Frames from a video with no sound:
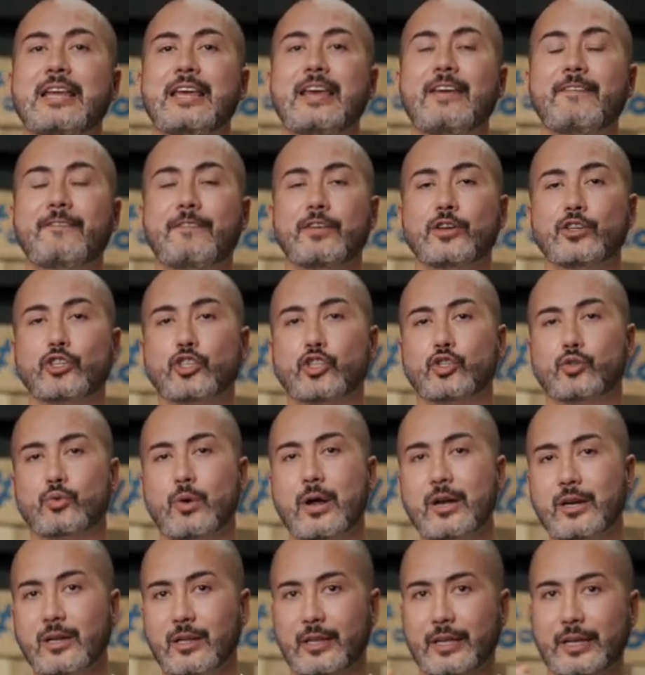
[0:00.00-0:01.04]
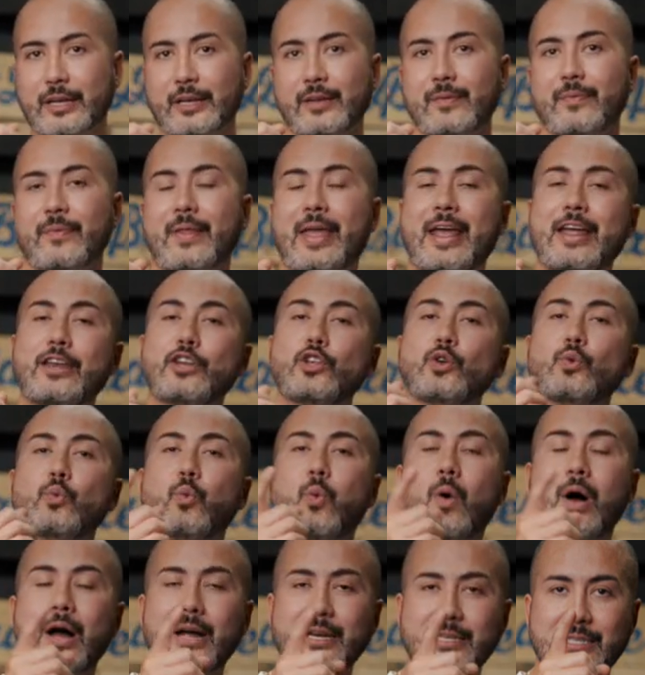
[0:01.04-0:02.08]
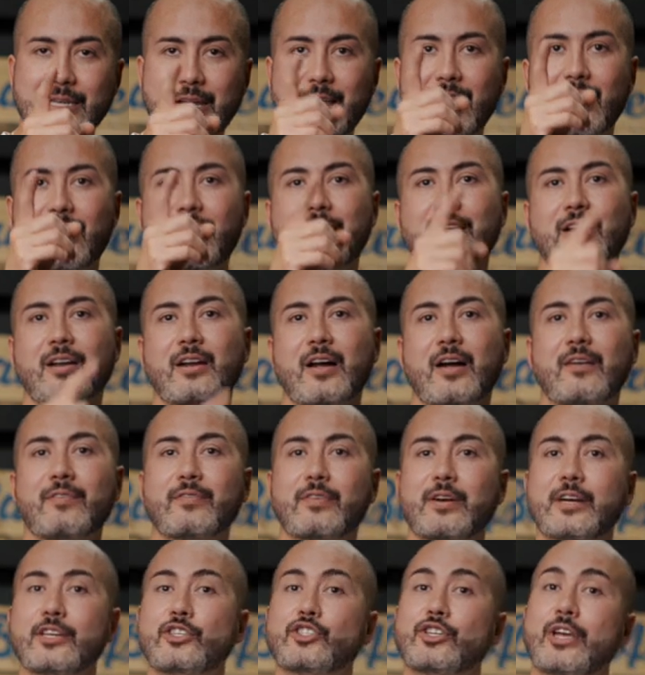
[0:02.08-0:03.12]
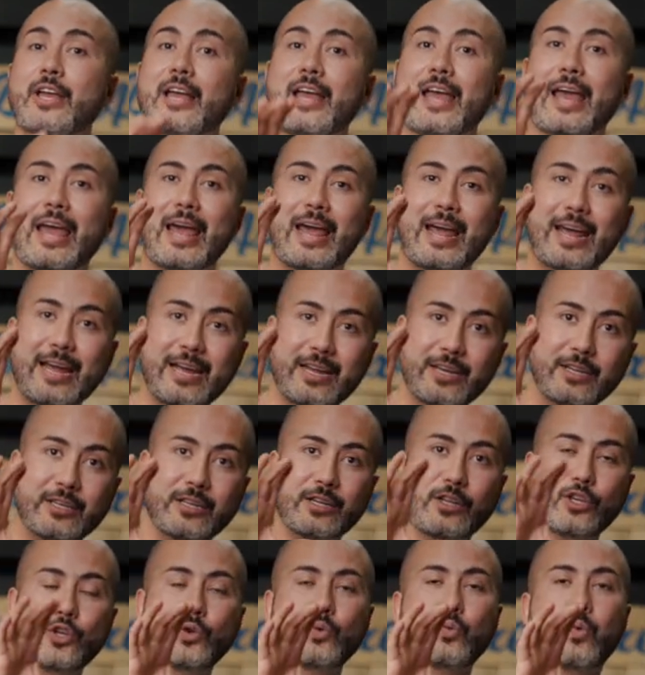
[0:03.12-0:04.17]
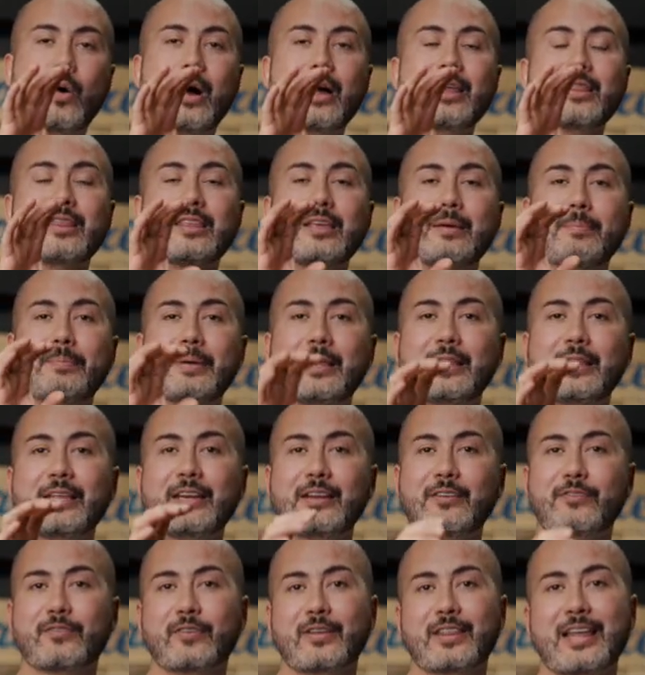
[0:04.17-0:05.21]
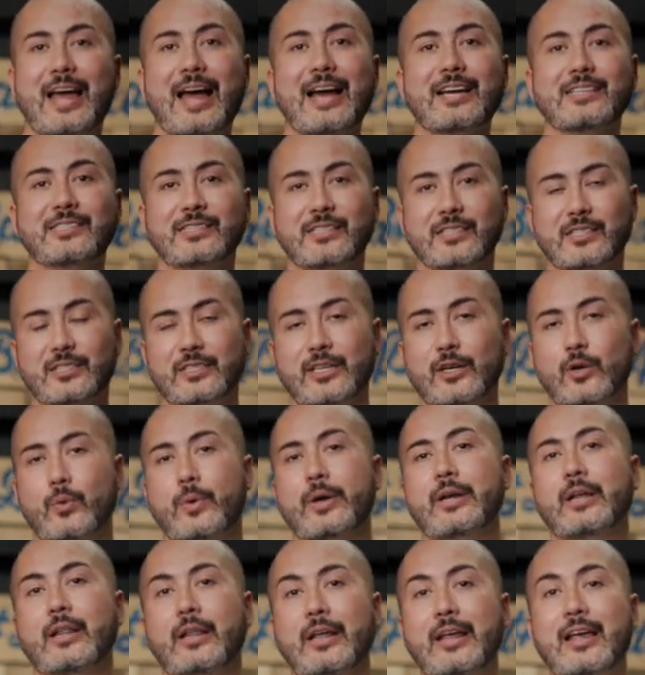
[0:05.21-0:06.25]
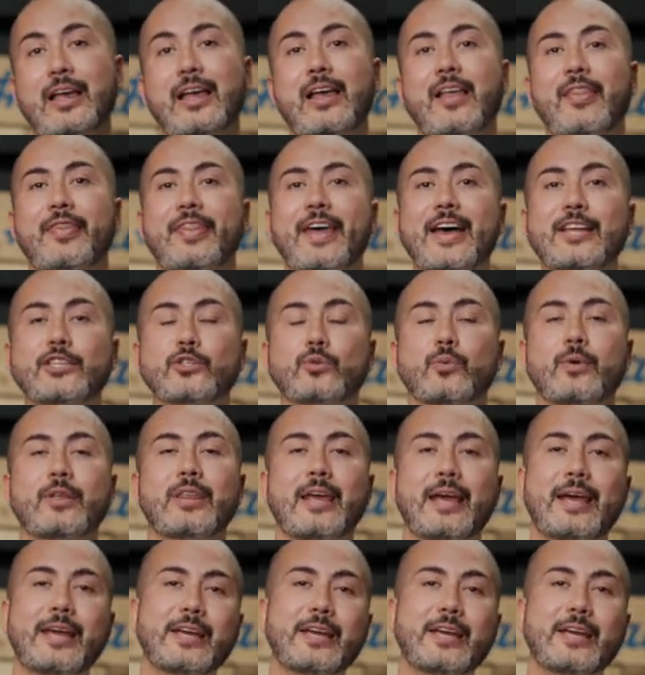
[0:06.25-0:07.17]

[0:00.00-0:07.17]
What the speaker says: If you're struggling and you want the coverage and you want the ability for the axe to stick quickly, that's where the